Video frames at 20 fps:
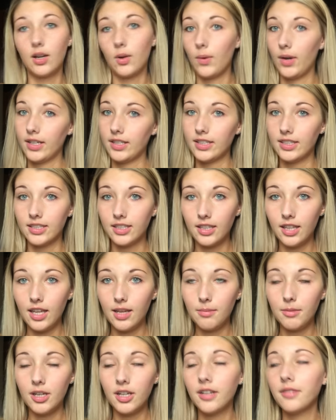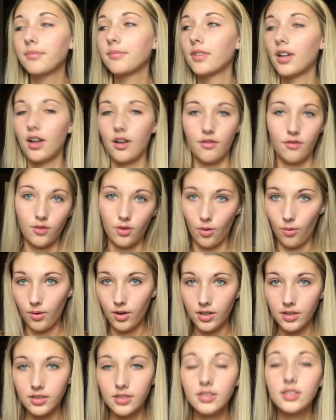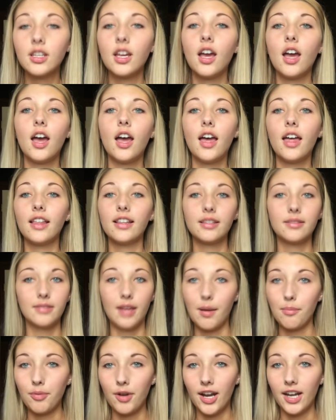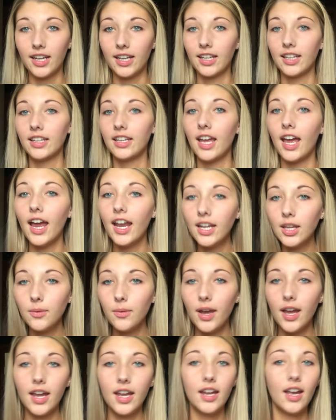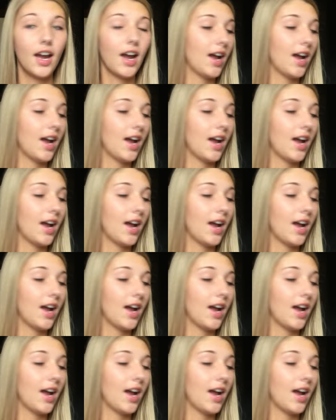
Quick disclaimer, of course, not bragging in any way.